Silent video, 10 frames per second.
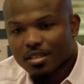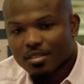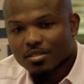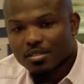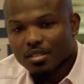And
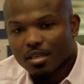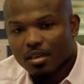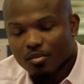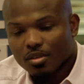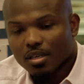I was just
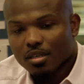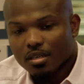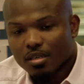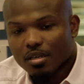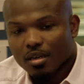like, okay,
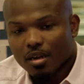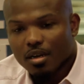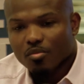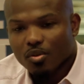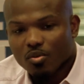all
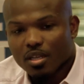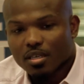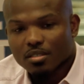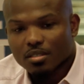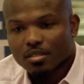right,
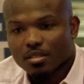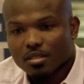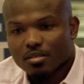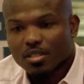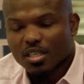Rolex.
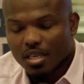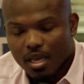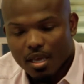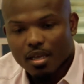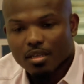And he was like,
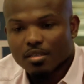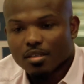yeah.